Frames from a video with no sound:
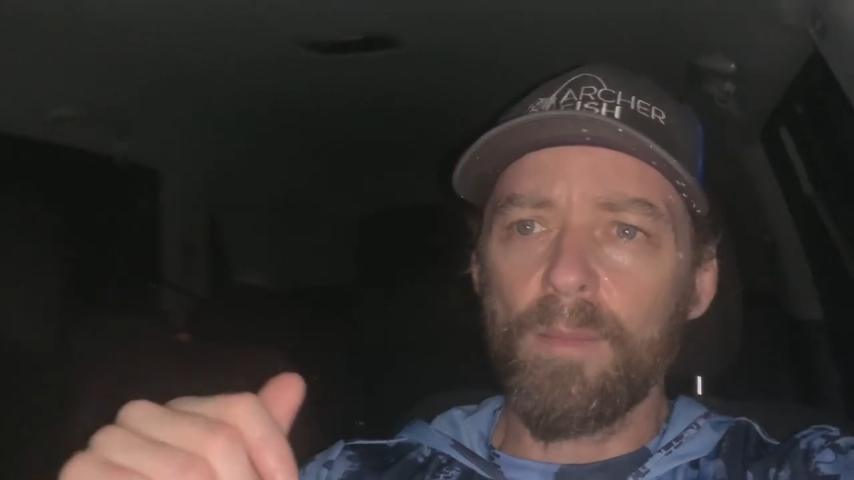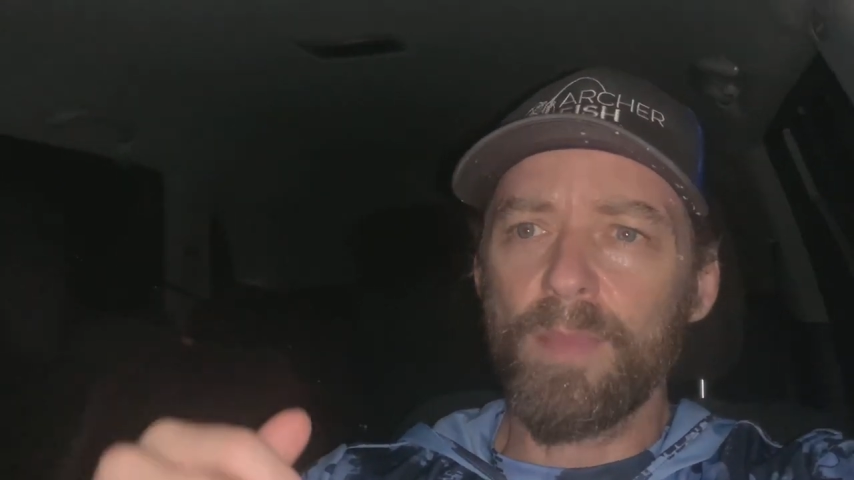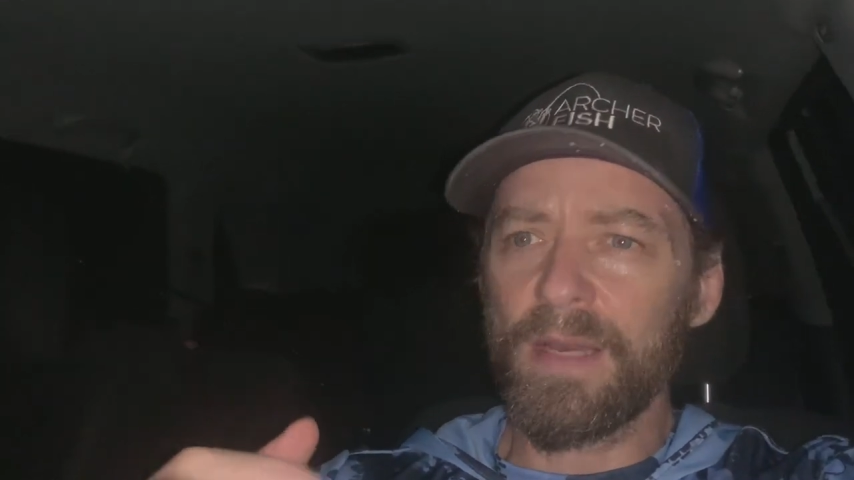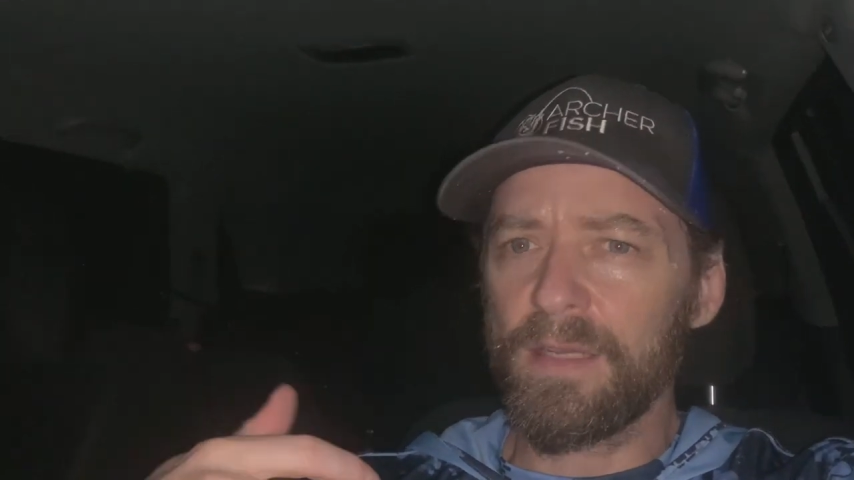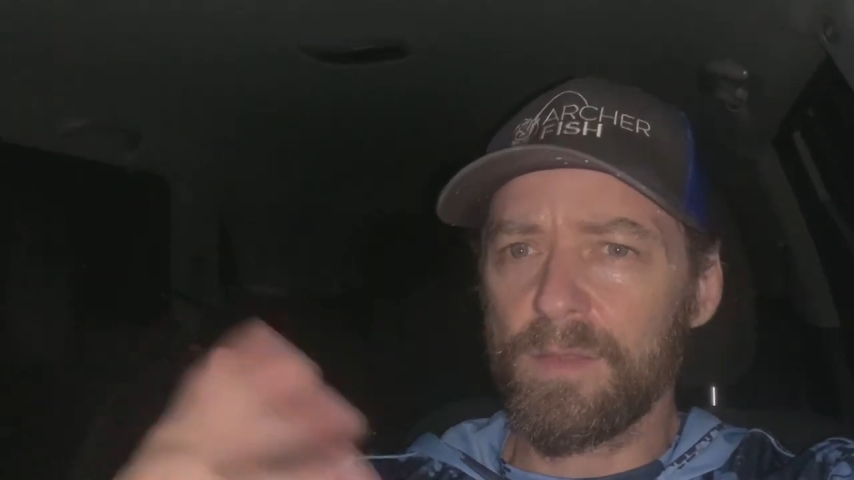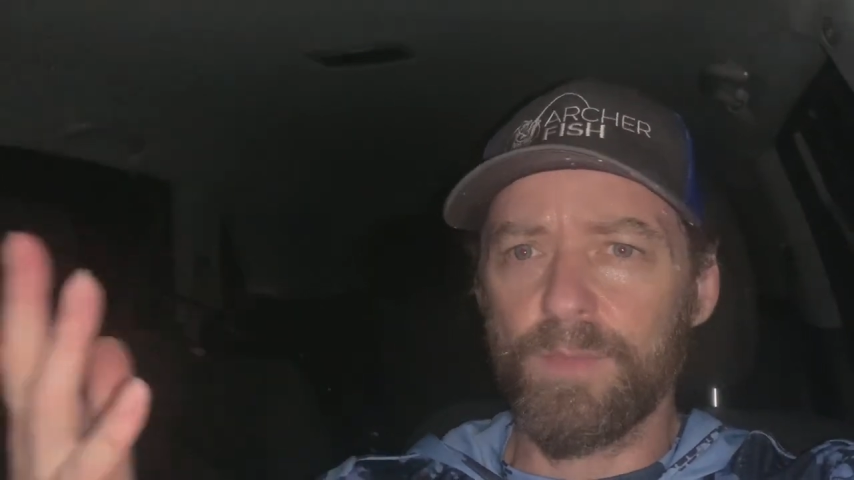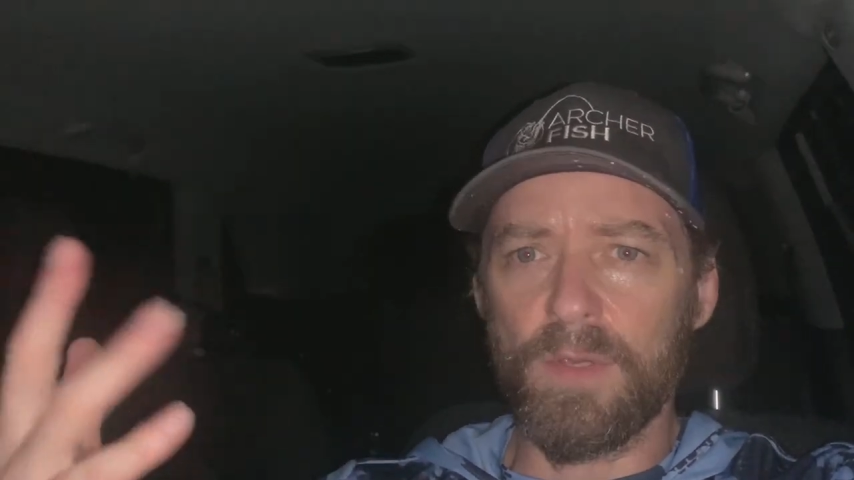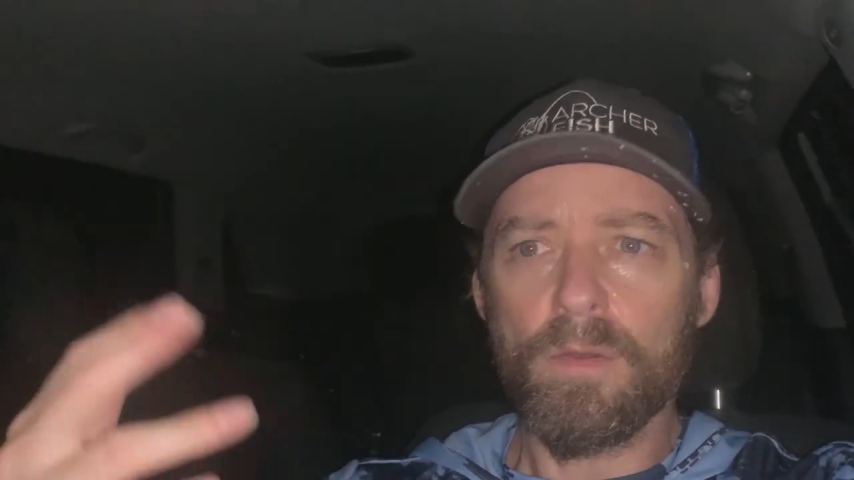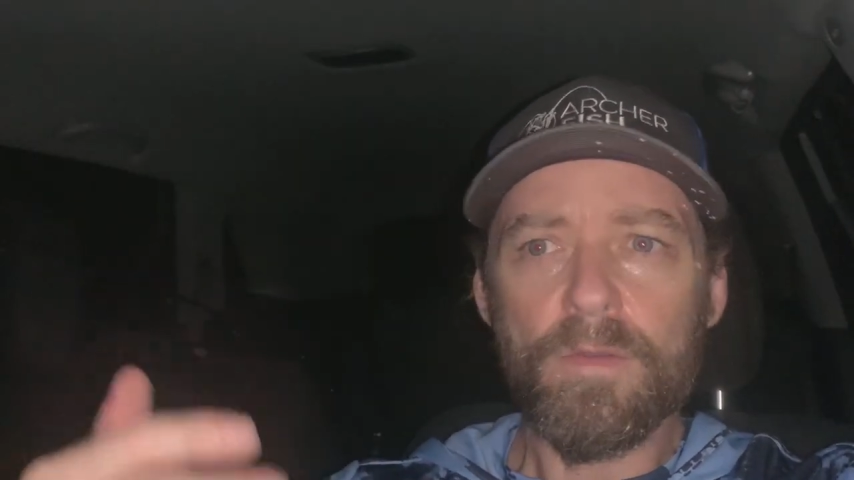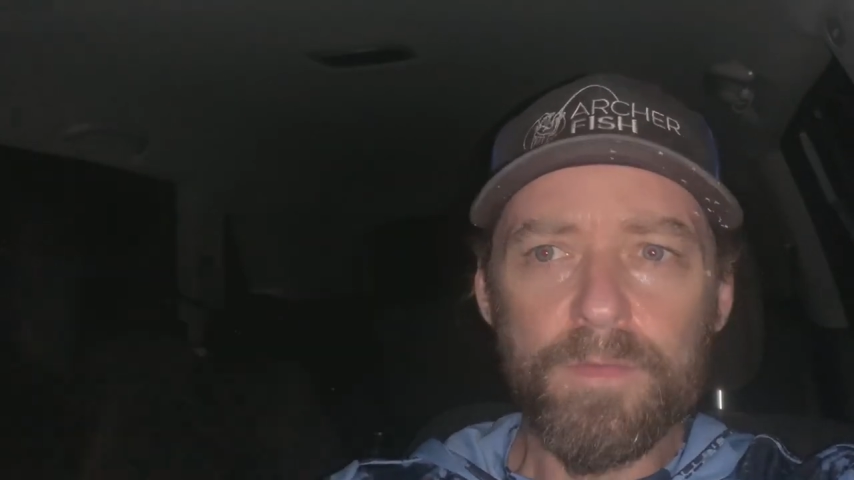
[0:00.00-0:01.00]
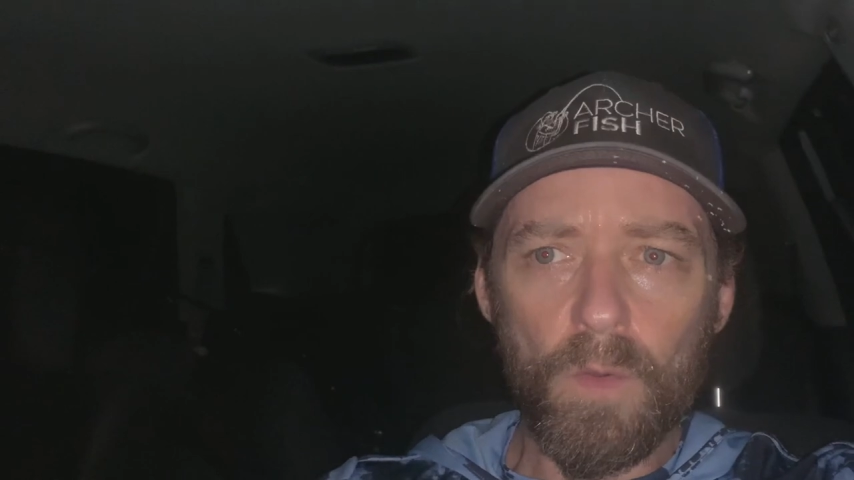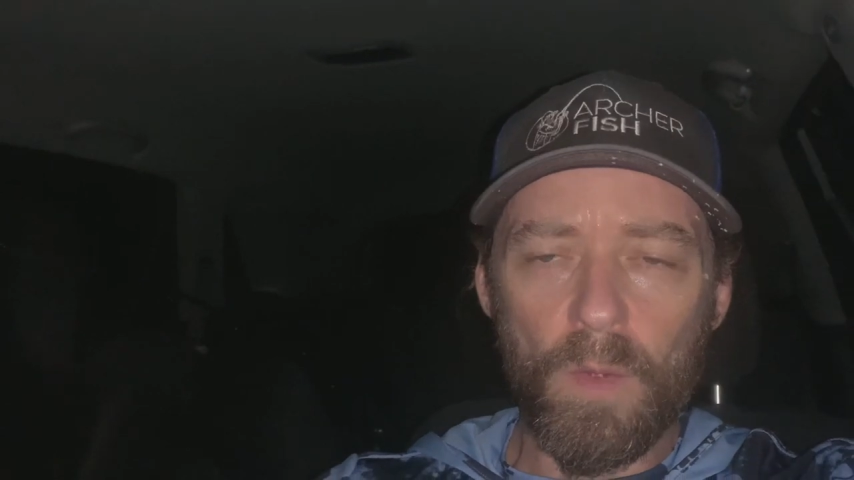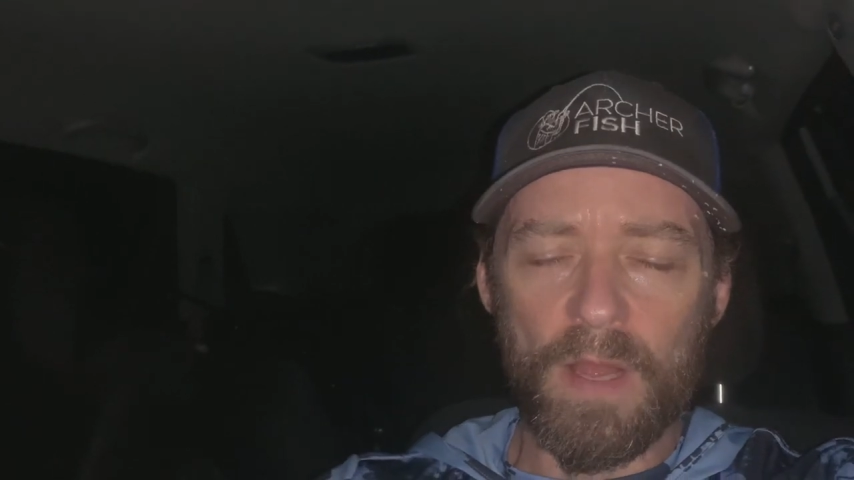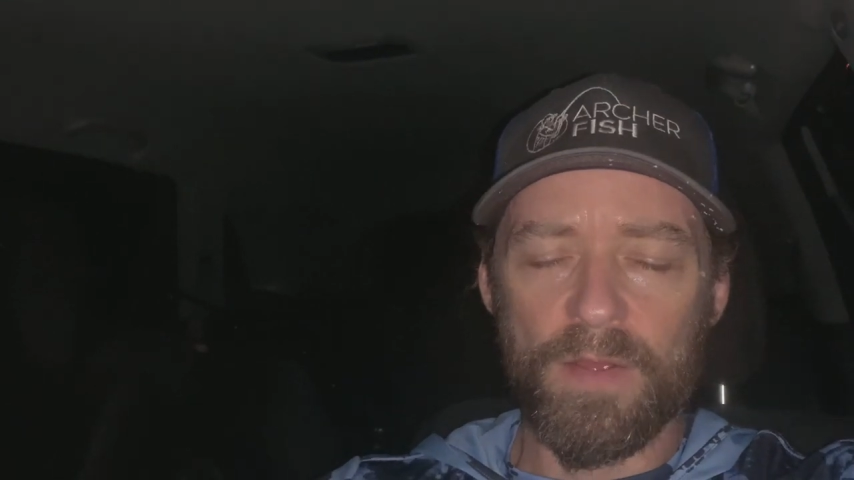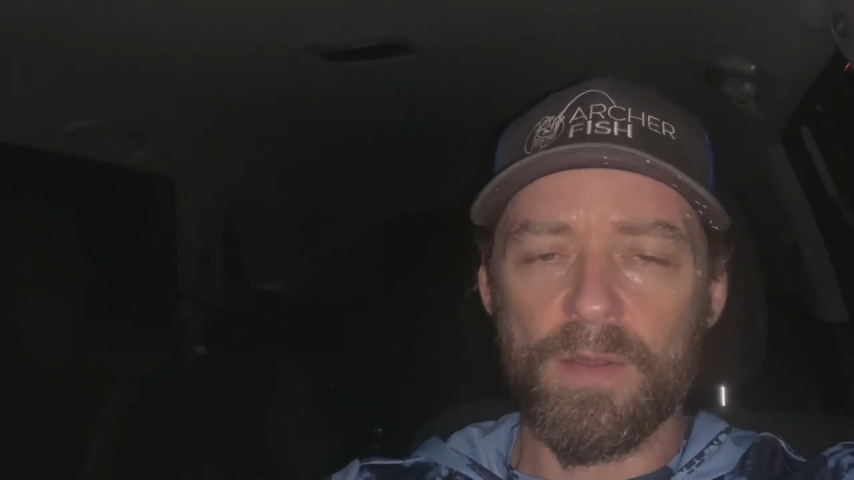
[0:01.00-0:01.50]
but it's beautiful
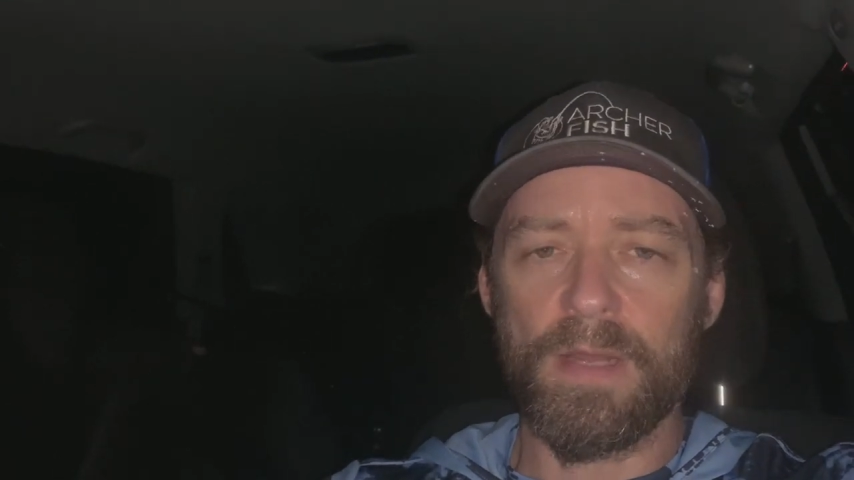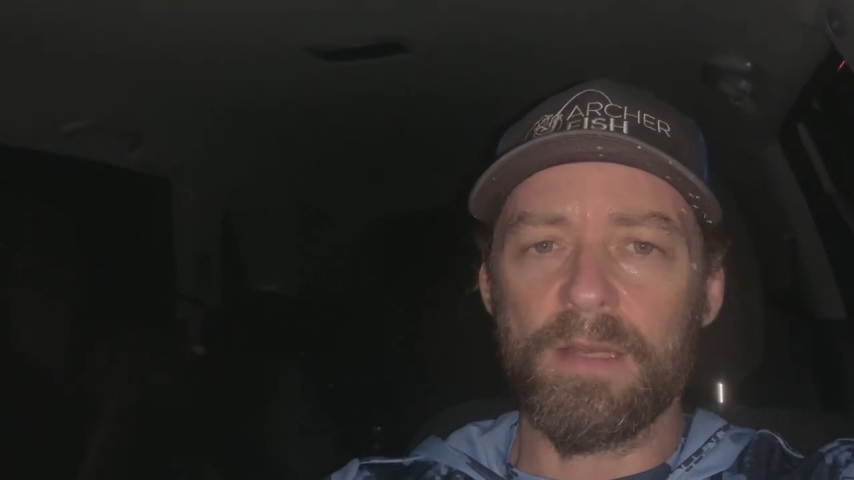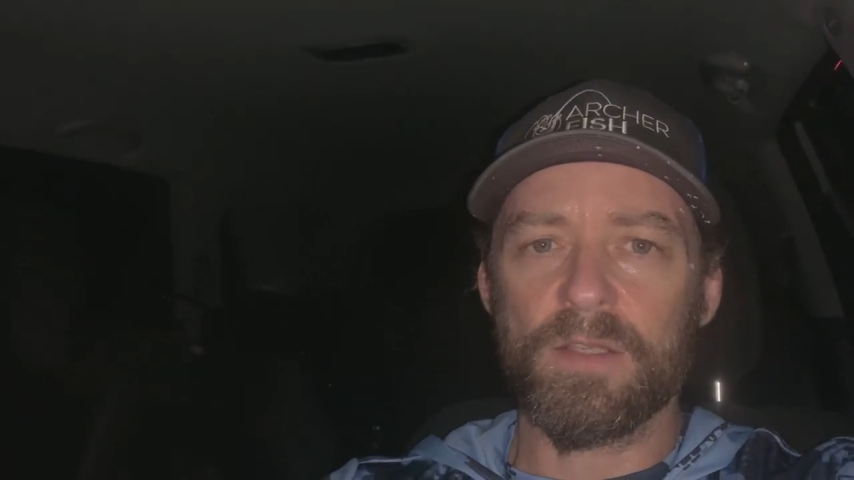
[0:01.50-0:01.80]
weather and